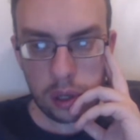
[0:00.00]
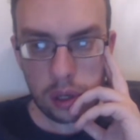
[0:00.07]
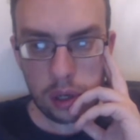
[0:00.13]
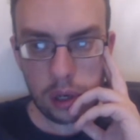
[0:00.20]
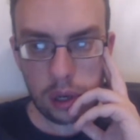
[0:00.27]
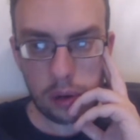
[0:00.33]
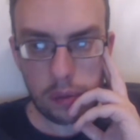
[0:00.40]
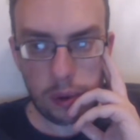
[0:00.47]

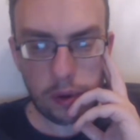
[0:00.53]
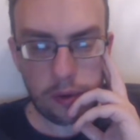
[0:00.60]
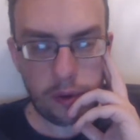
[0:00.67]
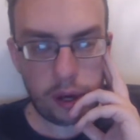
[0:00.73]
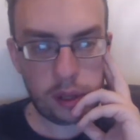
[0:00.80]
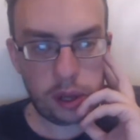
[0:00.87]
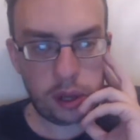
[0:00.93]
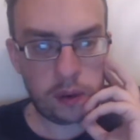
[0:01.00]
No, I'm not
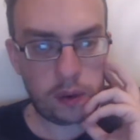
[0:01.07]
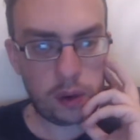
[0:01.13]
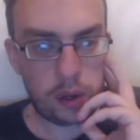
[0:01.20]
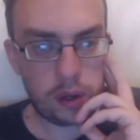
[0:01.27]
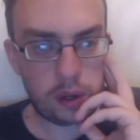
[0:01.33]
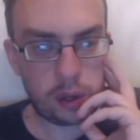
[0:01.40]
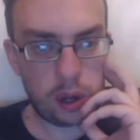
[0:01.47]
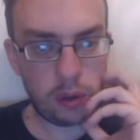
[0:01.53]
finding anything in the
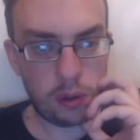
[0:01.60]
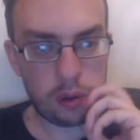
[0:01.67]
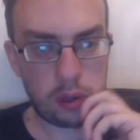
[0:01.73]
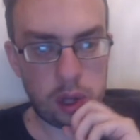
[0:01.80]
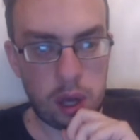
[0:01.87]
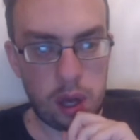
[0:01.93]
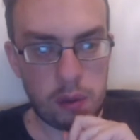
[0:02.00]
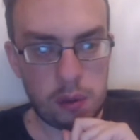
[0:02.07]
souls
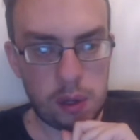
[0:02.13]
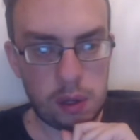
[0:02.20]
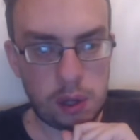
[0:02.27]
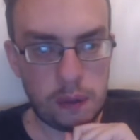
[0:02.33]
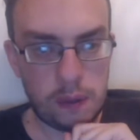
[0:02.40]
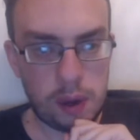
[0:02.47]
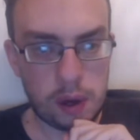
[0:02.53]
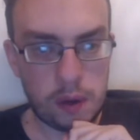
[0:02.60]
there. Just have
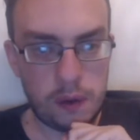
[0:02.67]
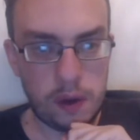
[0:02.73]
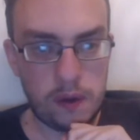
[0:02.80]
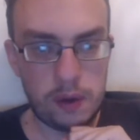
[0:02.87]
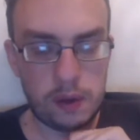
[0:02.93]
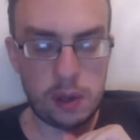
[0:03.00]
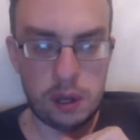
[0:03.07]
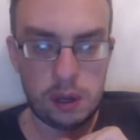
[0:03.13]
a look if
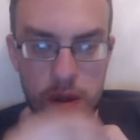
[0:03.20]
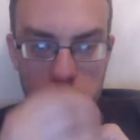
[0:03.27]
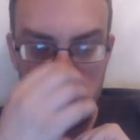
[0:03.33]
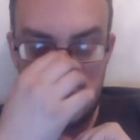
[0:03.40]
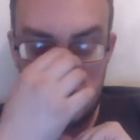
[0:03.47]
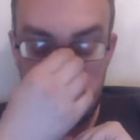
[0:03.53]
anything's listed.